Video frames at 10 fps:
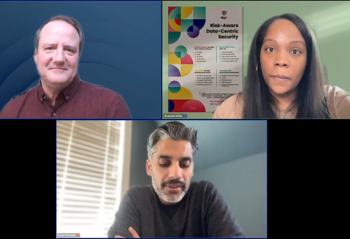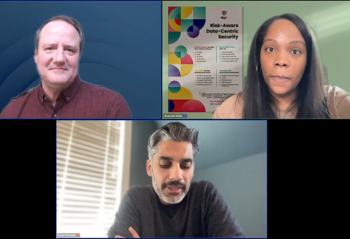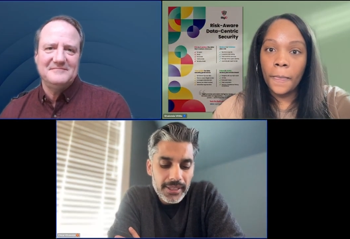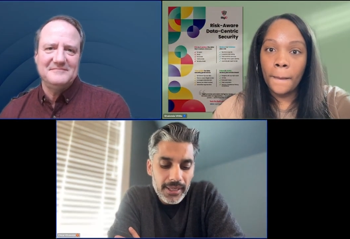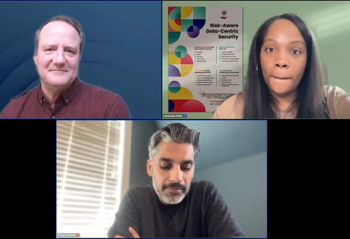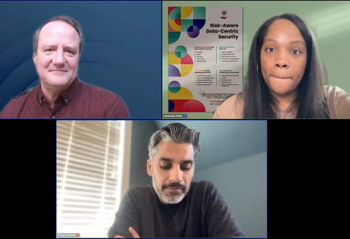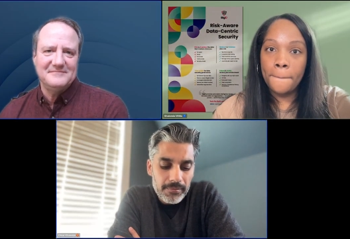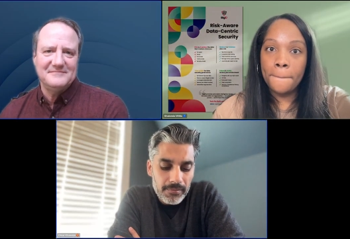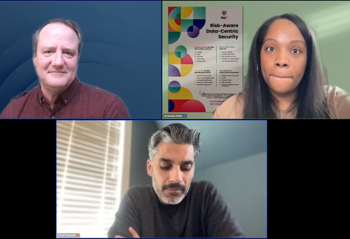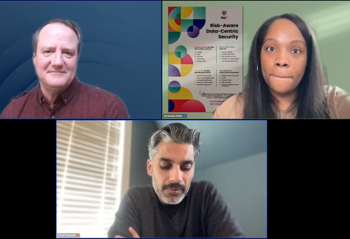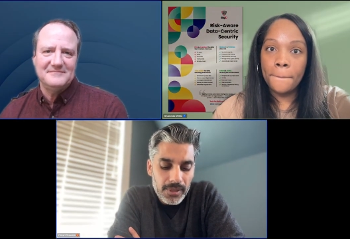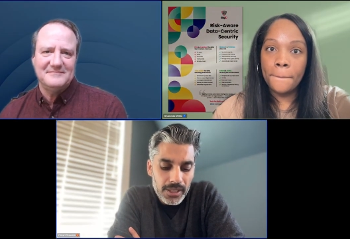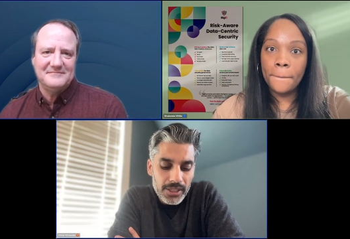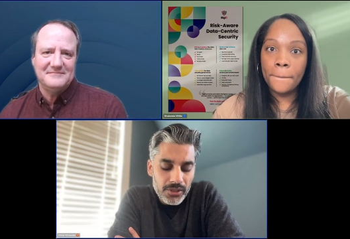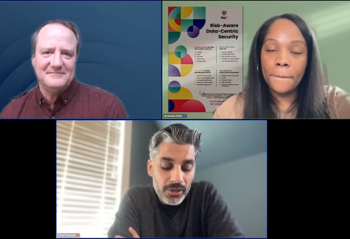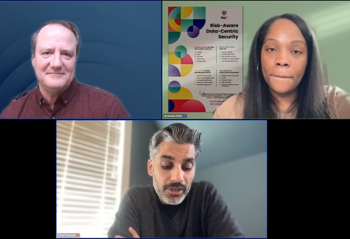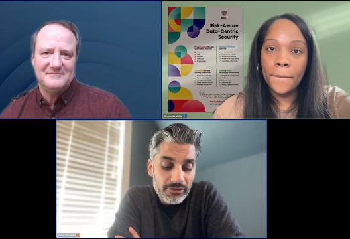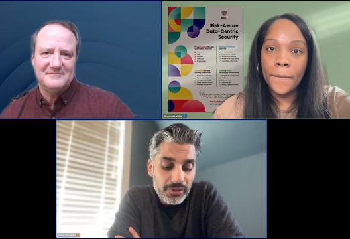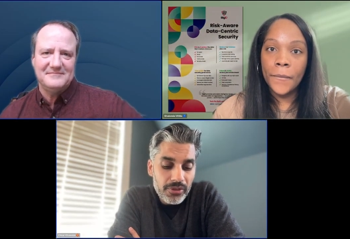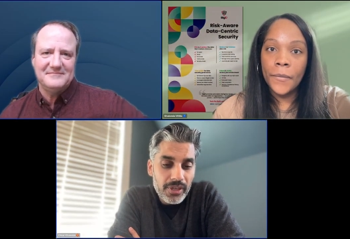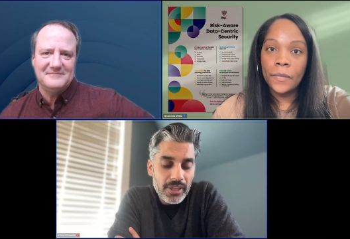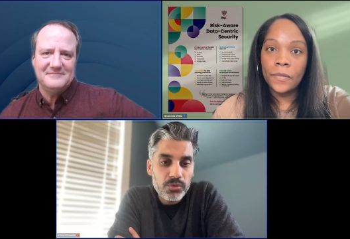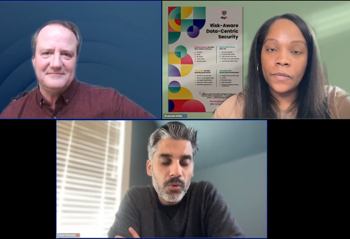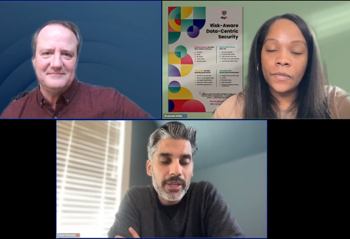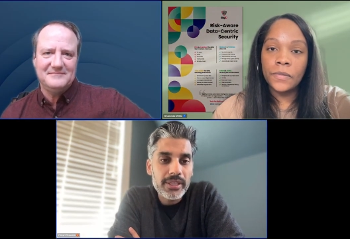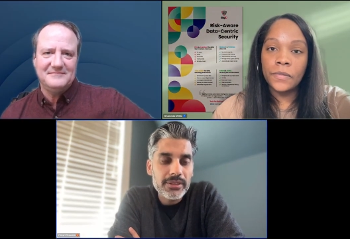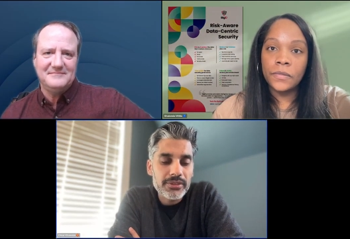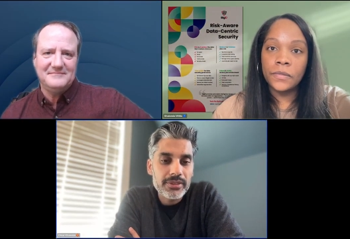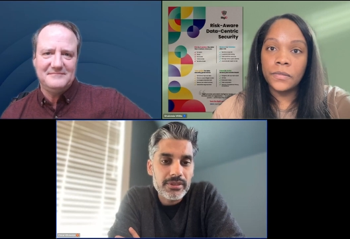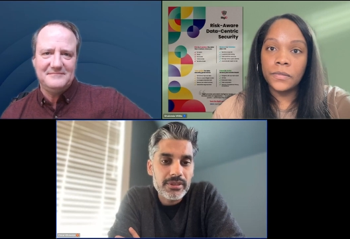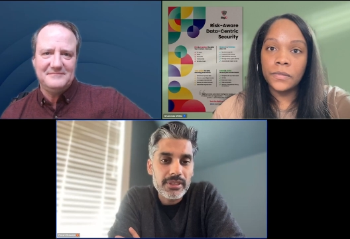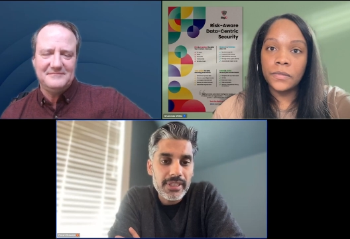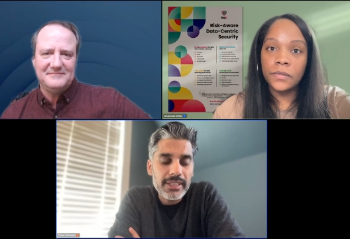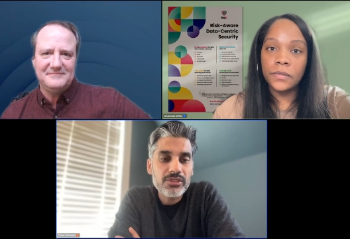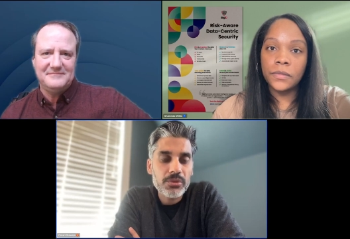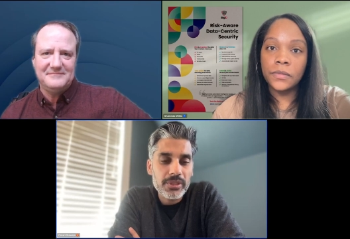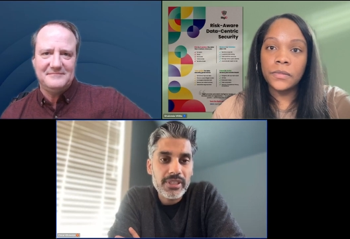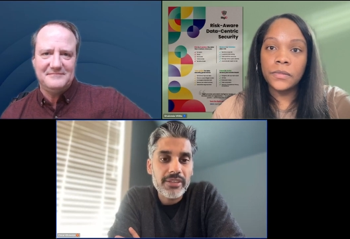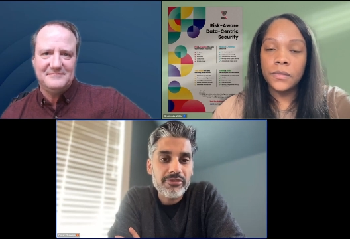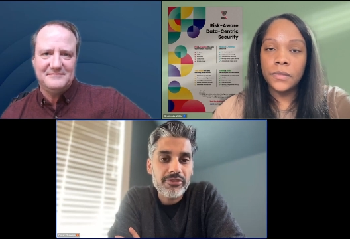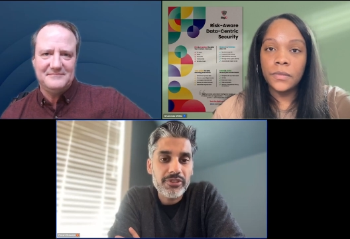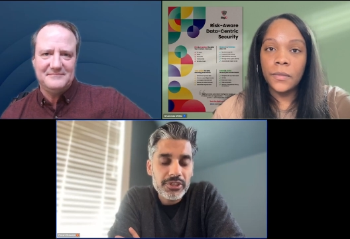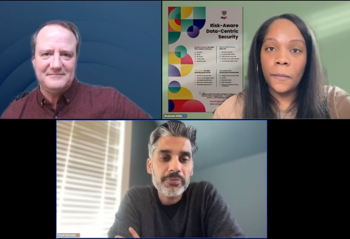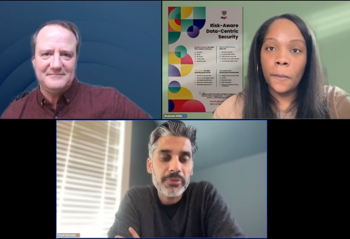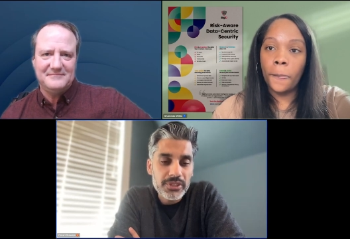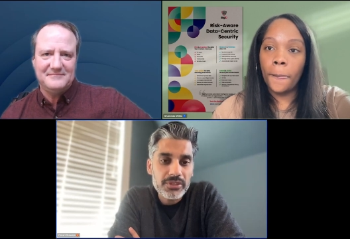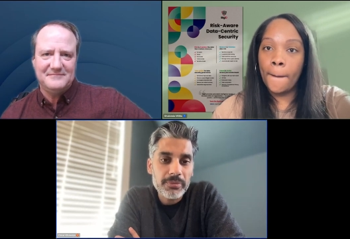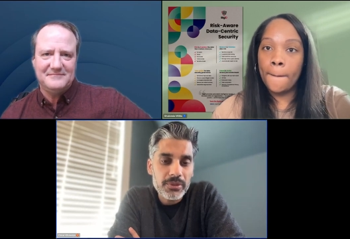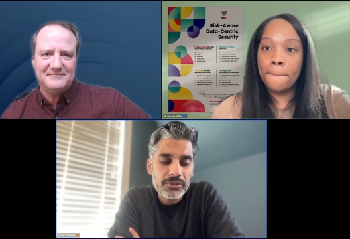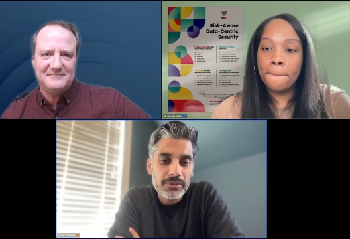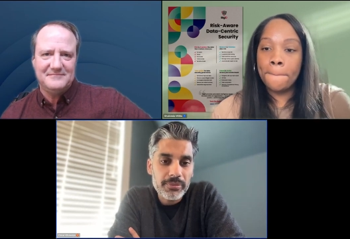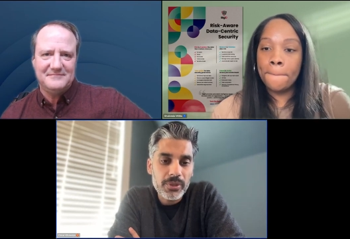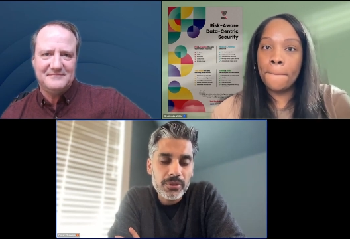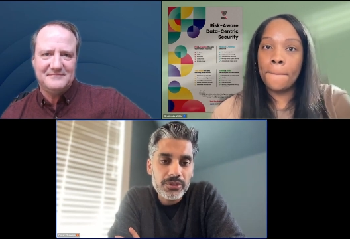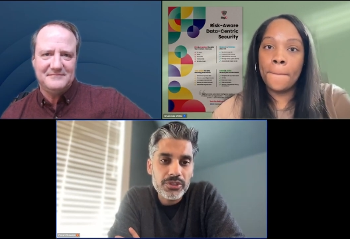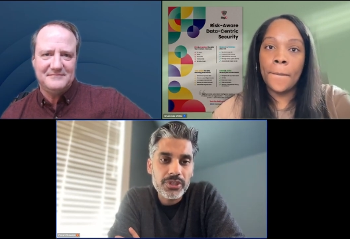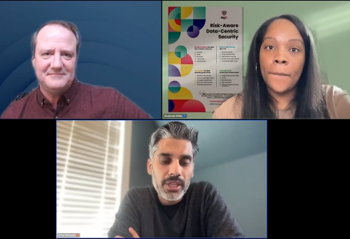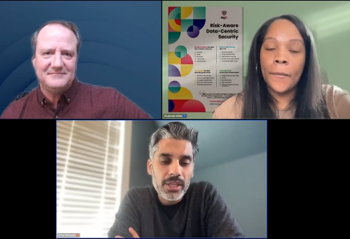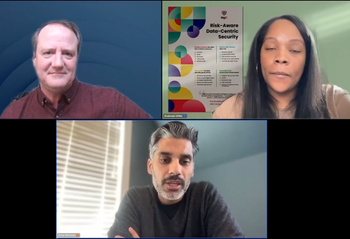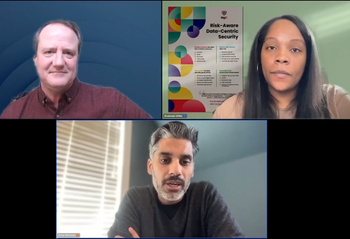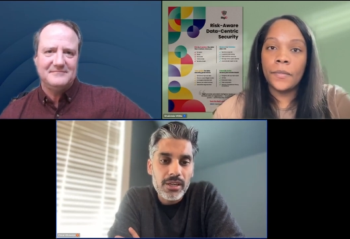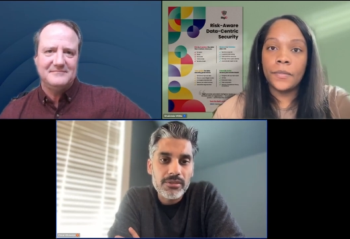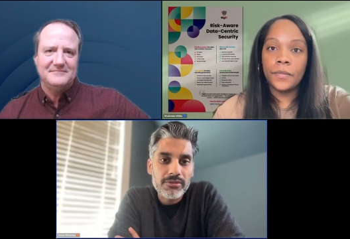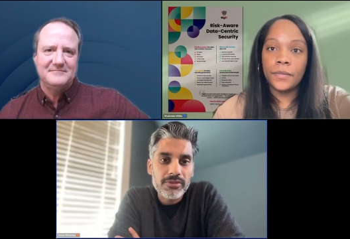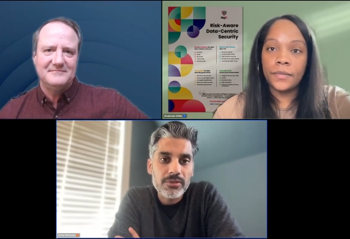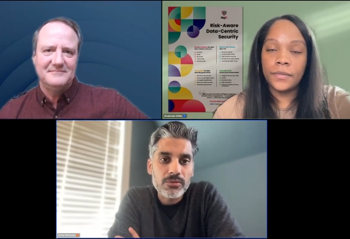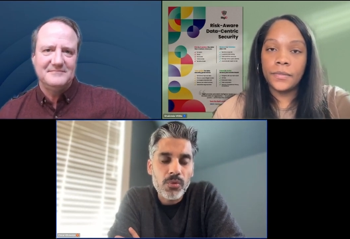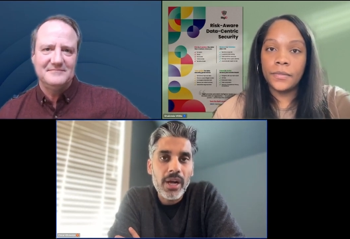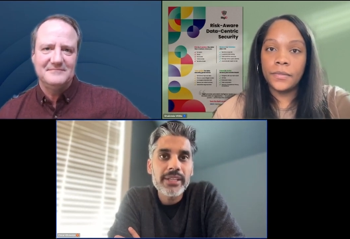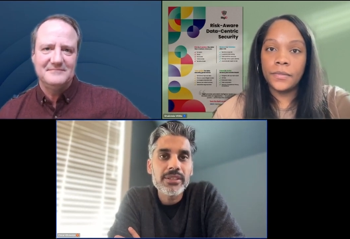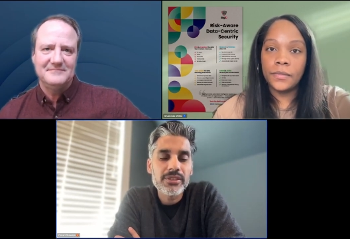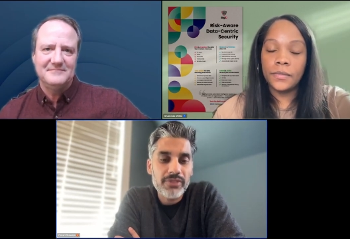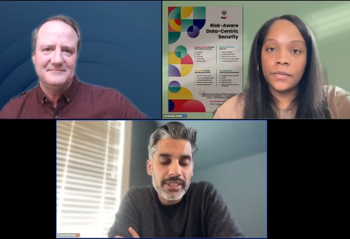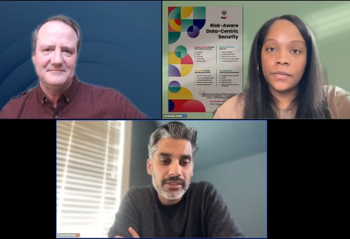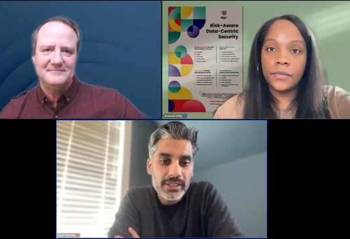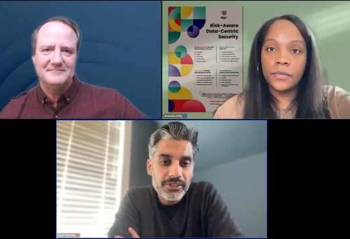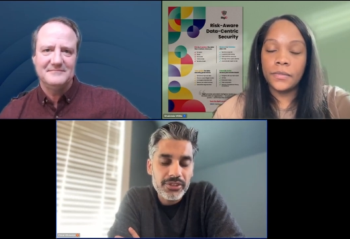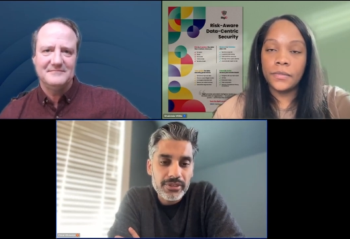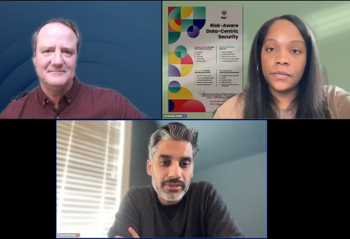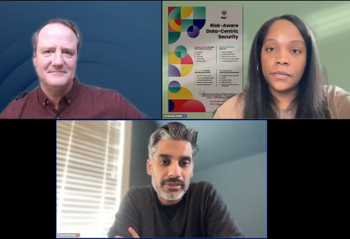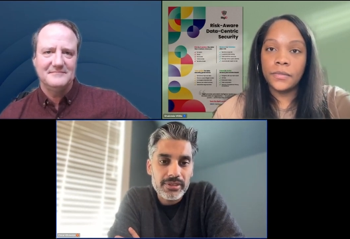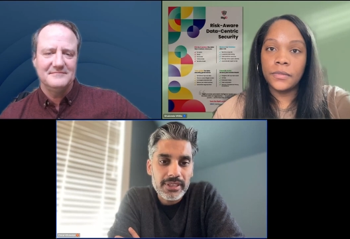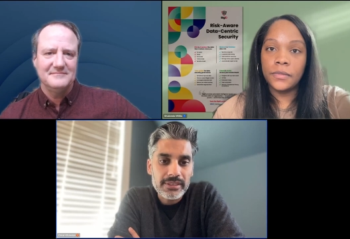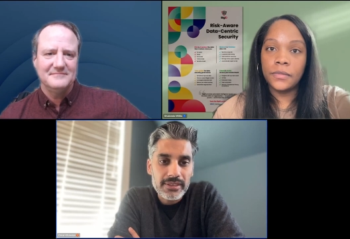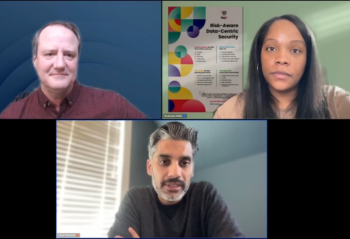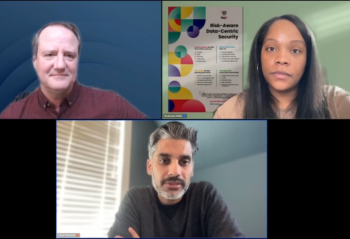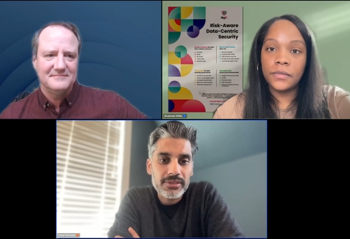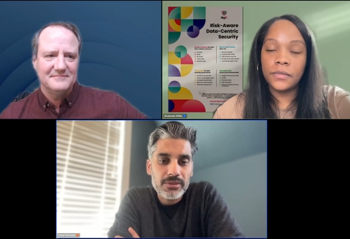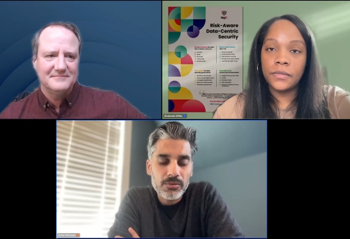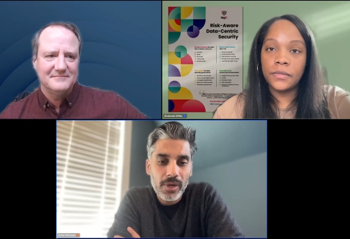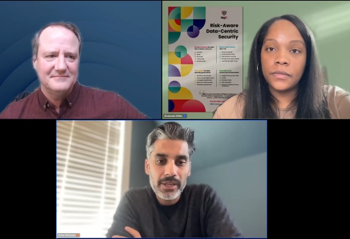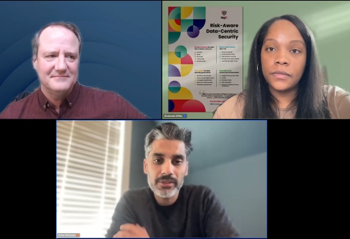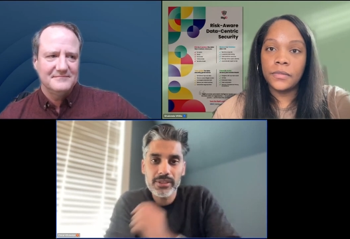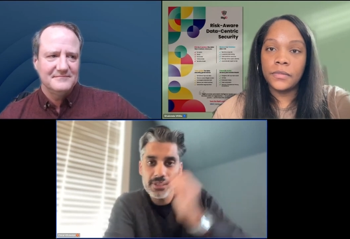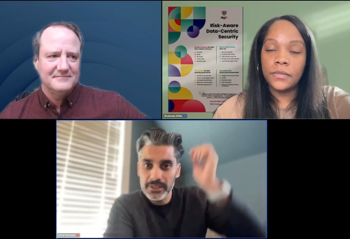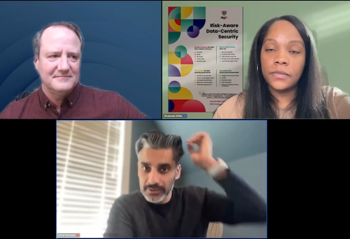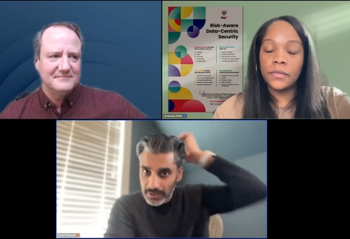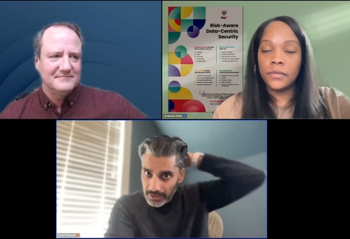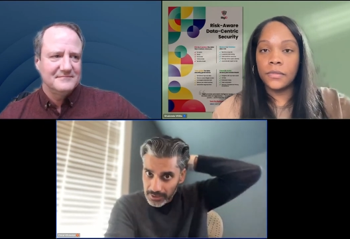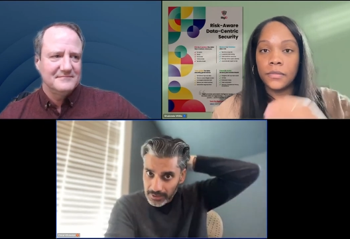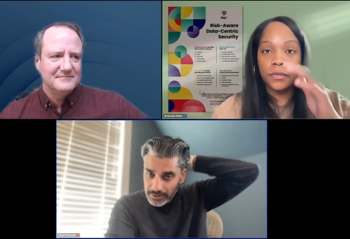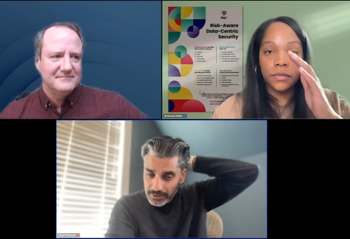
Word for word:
Speaker 1: I think a few thoughts. One is to take sort of that first principles approach of why do the regulations exist? Why do these